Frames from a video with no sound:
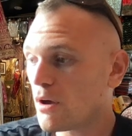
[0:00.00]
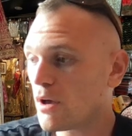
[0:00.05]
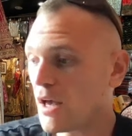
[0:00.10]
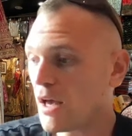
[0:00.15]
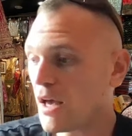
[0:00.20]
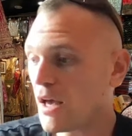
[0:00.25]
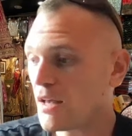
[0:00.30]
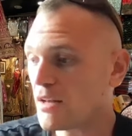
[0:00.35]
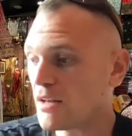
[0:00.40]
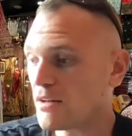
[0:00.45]

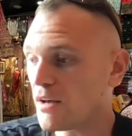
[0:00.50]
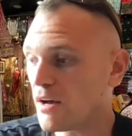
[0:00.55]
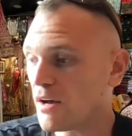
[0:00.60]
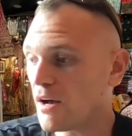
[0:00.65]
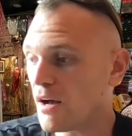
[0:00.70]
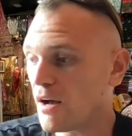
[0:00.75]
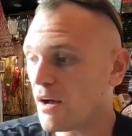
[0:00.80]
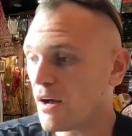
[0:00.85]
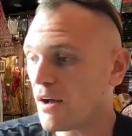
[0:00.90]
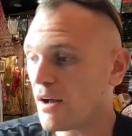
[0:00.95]
and
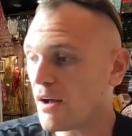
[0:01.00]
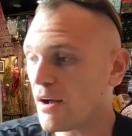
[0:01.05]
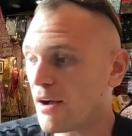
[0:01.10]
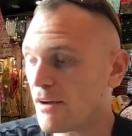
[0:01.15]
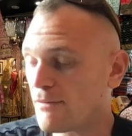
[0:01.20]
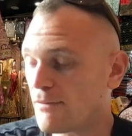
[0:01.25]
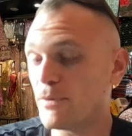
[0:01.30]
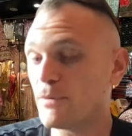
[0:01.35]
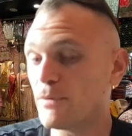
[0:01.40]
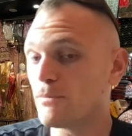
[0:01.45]
uh,
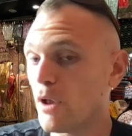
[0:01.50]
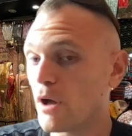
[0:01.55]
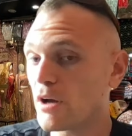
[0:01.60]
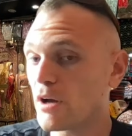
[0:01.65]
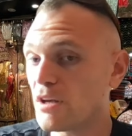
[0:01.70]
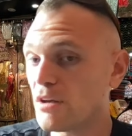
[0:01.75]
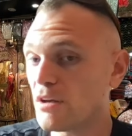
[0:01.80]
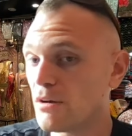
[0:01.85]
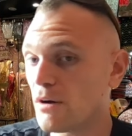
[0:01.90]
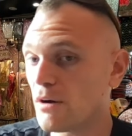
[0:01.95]
I've been
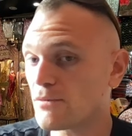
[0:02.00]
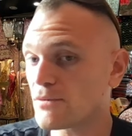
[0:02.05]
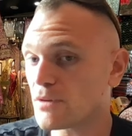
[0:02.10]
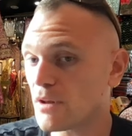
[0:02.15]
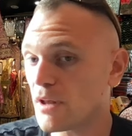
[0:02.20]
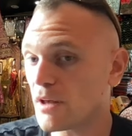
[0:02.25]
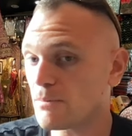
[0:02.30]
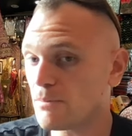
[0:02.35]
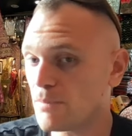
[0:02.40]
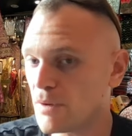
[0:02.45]
lucky enough to
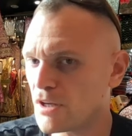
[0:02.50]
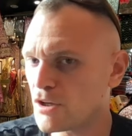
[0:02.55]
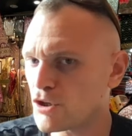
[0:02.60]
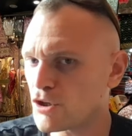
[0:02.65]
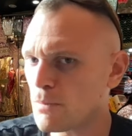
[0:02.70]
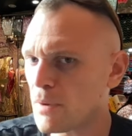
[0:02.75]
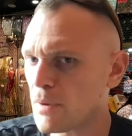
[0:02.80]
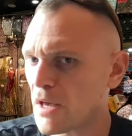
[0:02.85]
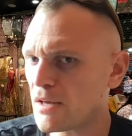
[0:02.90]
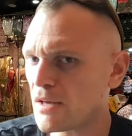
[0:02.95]
like be in
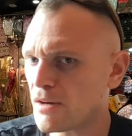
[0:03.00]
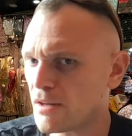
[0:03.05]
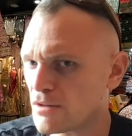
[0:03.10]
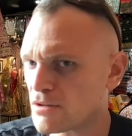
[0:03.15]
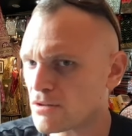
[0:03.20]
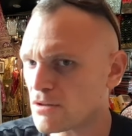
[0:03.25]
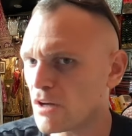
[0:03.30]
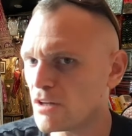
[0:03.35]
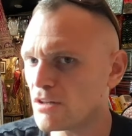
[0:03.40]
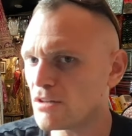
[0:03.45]
Japan and
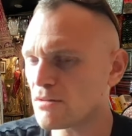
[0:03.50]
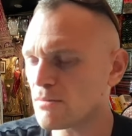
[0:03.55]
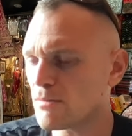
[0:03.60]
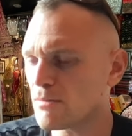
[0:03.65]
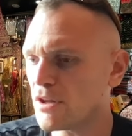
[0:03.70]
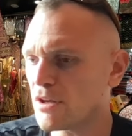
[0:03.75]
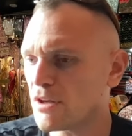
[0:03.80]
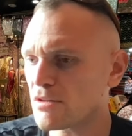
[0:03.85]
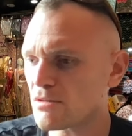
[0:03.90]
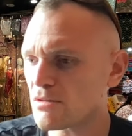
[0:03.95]
study some
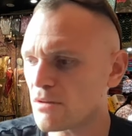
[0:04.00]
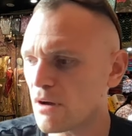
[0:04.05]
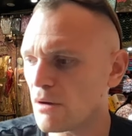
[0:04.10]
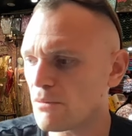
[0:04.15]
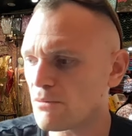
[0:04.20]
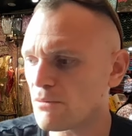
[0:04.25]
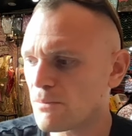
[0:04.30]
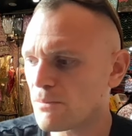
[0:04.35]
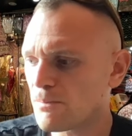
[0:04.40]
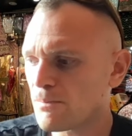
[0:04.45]
of this
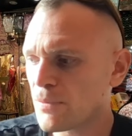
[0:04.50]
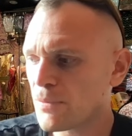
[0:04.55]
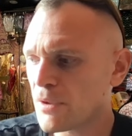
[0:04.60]
stuff.